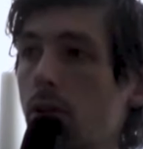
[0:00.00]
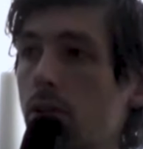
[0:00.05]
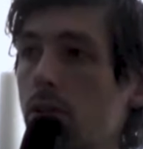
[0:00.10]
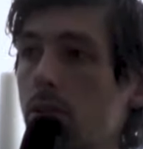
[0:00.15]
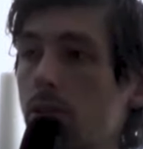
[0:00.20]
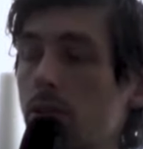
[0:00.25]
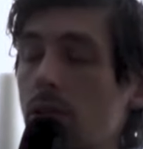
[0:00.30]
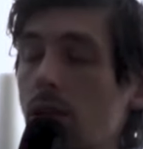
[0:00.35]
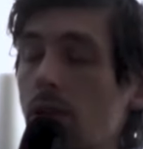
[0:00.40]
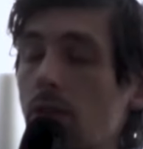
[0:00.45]

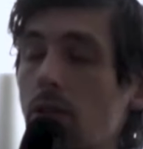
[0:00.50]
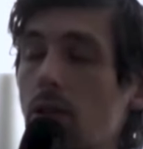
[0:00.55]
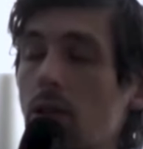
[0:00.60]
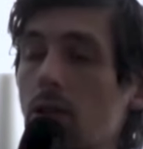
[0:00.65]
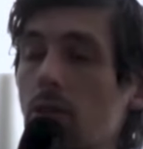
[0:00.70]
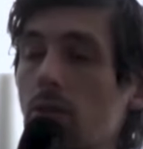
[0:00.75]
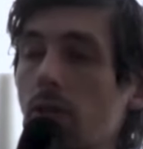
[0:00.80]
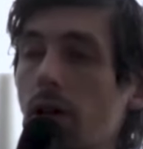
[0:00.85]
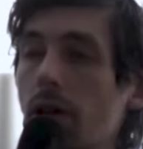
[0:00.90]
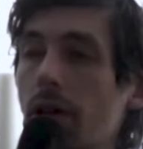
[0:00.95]
So it sounds
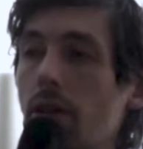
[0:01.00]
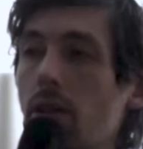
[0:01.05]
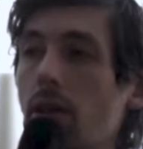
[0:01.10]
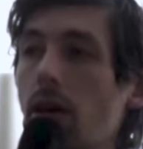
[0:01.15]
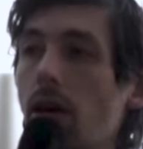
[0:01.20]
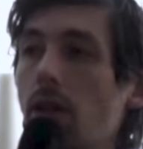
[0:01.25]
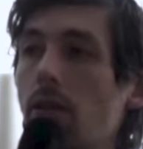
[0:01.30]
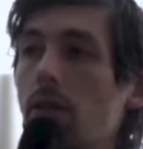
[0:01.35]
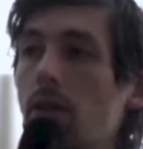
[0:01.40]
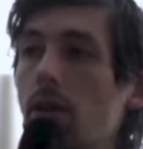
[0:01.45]
like you like
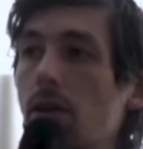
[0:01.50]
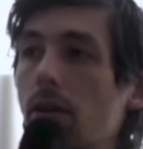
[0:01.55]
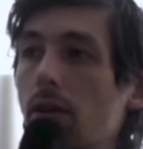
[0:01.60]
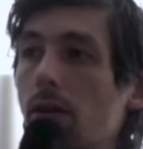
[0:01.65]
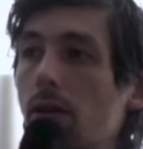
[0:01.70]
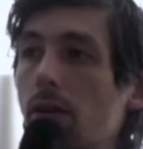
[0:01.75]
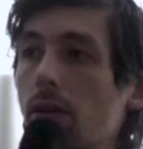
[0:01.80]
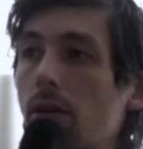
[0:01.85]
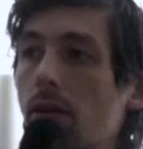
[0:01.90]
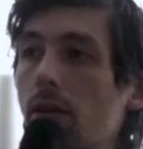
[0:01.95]
the
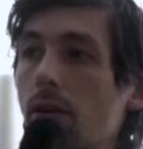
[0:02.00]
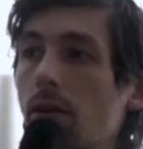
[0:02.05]
idea